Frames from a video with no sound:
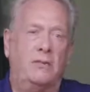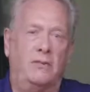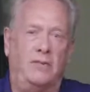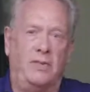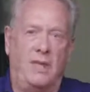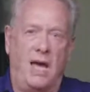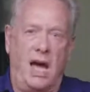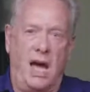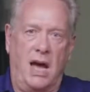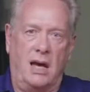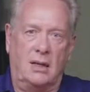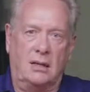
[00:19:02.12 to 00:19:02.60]

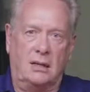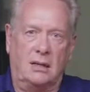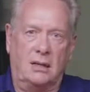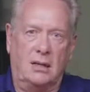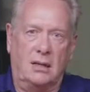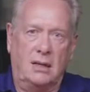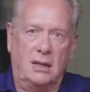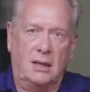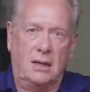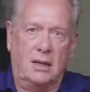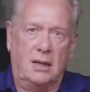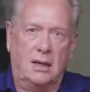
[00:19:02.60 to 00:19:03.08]
of that,
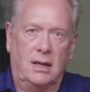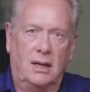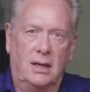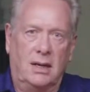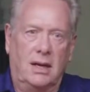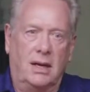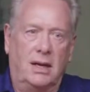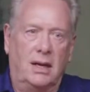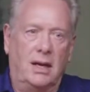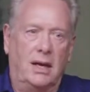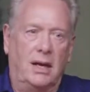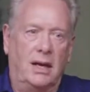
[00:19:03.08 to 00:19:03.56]

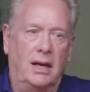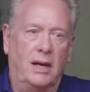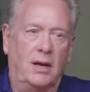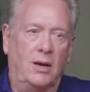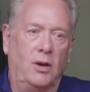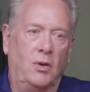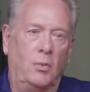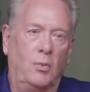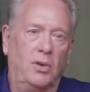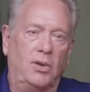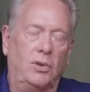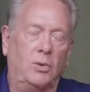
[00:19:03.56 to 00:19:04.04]

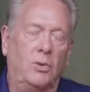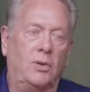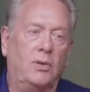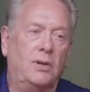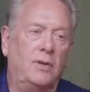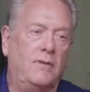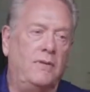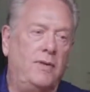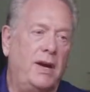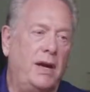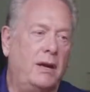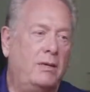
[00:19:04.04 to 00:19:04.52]
with all
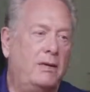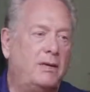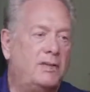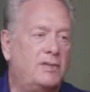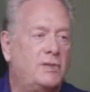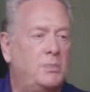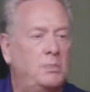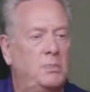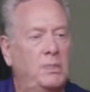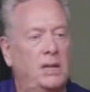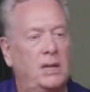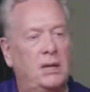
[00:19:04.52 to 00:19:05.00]
the
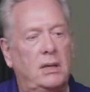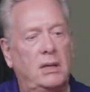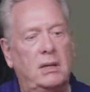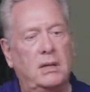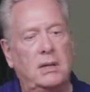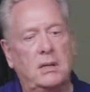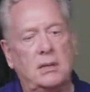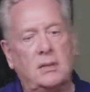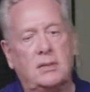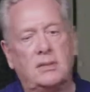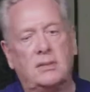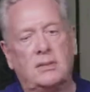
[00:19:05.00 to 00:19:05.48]
various
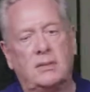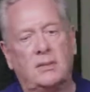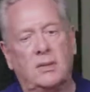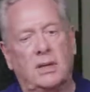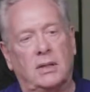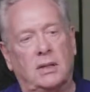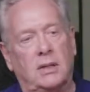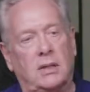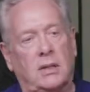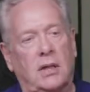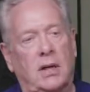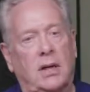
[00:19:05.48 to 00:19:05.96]
medias
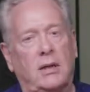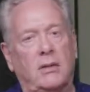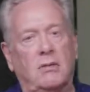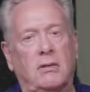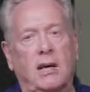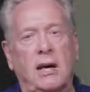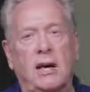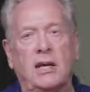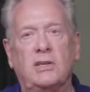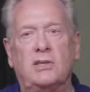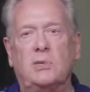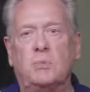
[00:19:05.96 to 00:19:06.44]
that Cloud
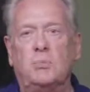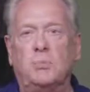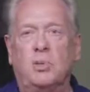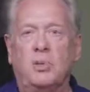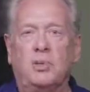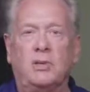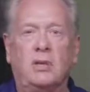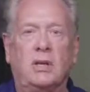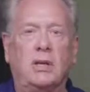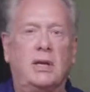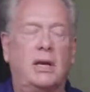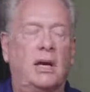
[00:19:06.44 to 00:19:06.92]
Horizon
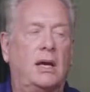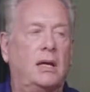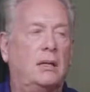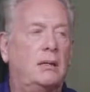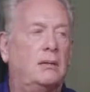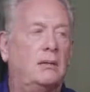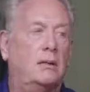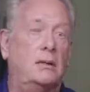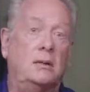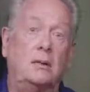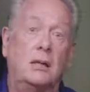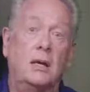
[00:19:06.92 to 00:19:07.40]
put
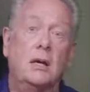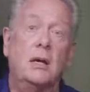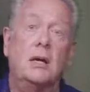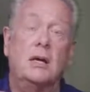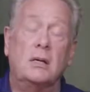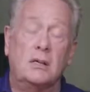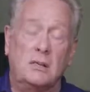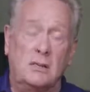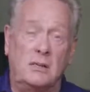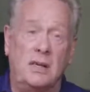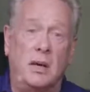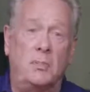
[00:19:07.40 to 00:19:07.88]
together and
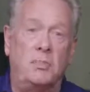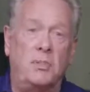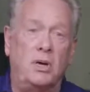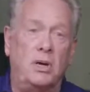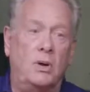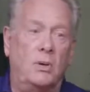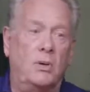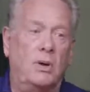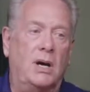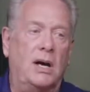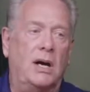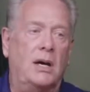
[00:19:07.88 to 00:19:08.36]

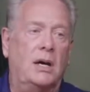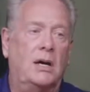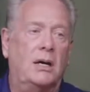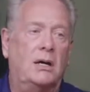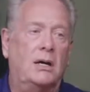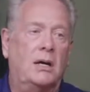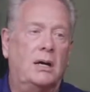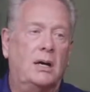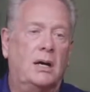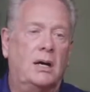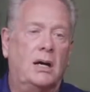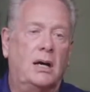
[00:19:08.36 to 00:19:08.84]
Sepco,
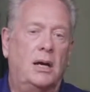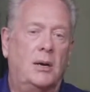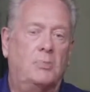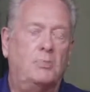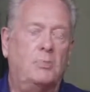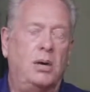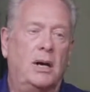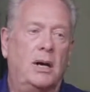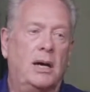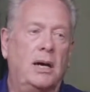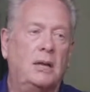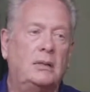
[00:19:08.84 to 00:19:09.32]
our
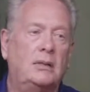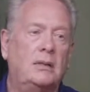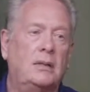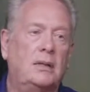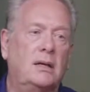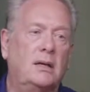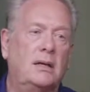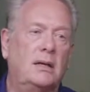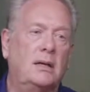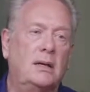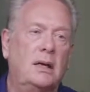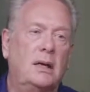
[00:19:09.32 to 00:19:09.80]

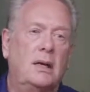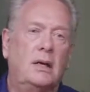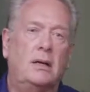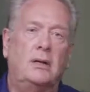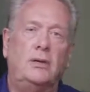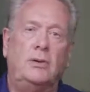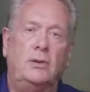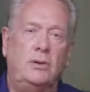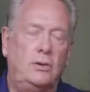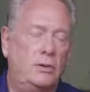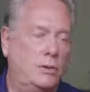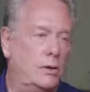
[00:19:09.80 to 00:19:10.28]
partner,
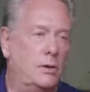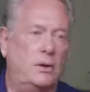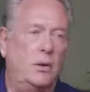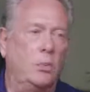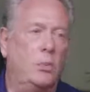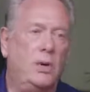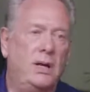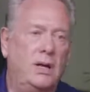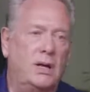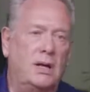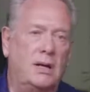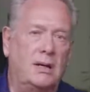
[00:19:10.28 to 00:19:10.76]
you're a
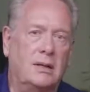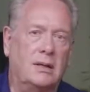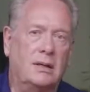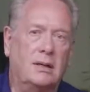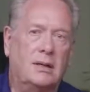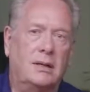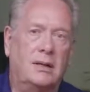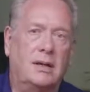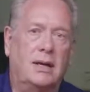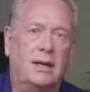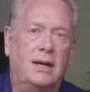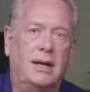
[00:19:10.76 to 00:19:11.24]
winner.
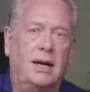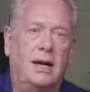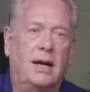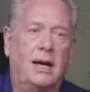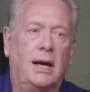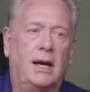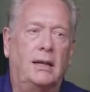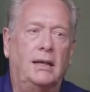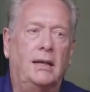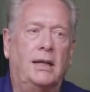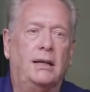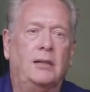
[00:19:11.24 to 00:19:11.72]

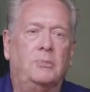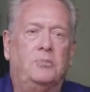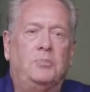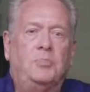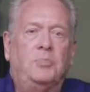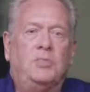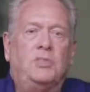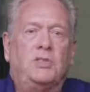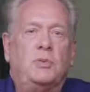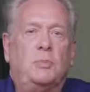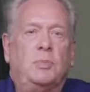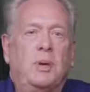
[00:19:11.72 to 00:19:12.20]
And then
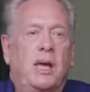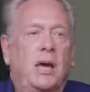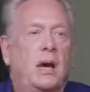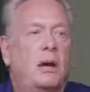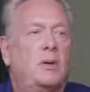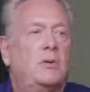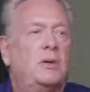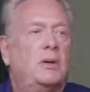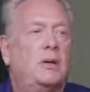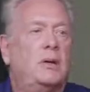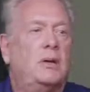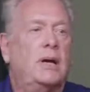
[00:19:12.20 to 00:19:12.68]
to be
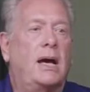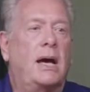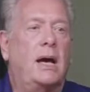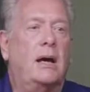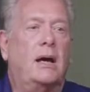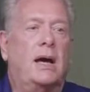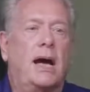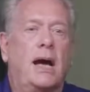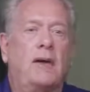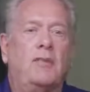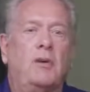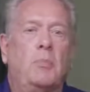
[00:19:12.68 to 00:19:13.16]
able to
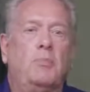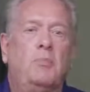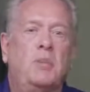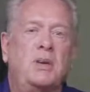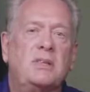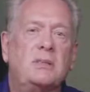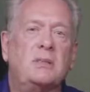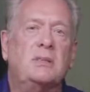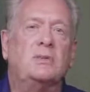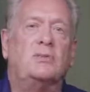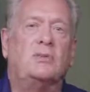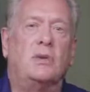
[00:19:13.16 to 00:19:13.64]
have a
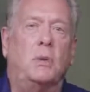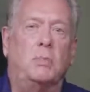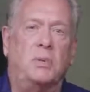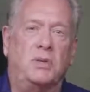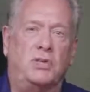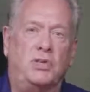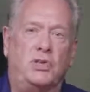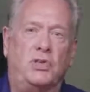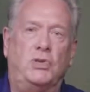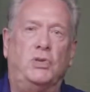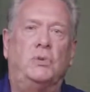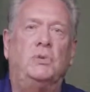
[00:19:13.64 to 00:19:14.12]
business
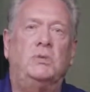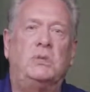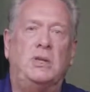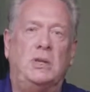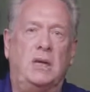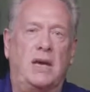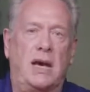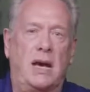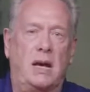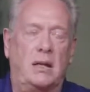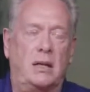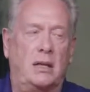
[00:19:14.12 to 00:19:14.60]

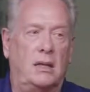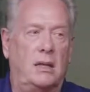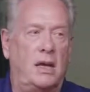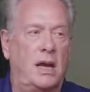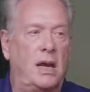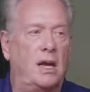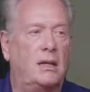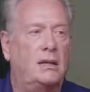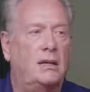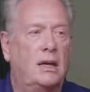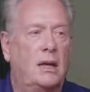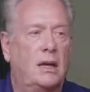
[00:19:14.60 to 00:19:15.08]
opportunity out of
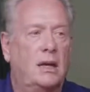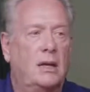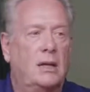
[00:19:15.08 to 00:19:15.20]
that,